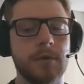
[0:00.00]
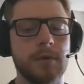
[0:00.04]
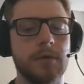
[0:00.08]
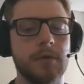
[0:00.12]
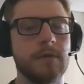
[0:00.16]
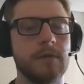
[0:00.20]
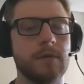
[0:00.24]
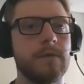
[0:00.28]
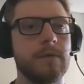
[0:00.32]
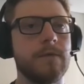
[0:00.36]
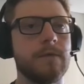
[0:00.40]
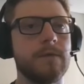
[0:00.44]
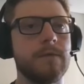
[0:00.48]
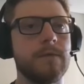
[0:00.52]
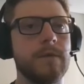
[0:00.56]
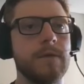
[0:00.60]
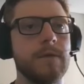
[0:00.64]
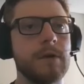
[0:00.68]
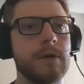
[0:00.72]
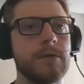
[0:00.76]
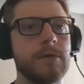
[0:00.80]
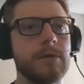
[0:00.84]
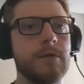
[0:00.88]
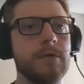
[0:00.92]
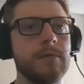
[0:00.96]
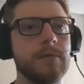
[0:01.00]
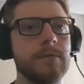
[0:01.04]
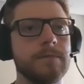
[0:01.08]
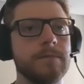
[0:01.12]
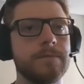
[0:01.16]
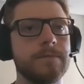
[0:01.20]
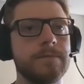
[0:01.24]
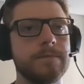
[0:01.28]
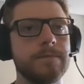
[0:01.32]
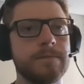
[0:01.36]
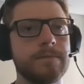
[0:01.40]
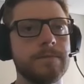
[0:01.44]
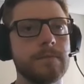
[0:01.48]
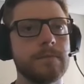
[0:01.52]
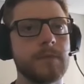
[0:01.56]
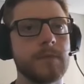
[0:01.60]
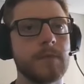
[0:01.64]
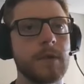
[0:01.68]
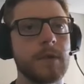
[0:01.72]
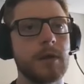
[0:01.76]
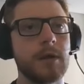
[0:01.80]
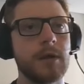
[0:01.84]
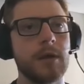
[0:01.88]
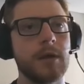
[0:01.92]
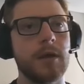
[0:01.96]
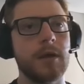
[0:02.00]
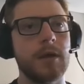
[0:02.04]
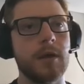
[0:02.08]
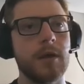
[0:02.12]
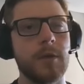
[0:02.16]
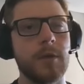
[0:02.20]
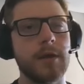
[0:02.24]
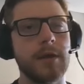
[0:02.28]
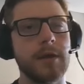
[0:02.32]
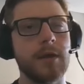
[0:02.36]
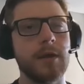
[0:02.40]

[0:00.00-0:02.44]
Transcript: fixture. And right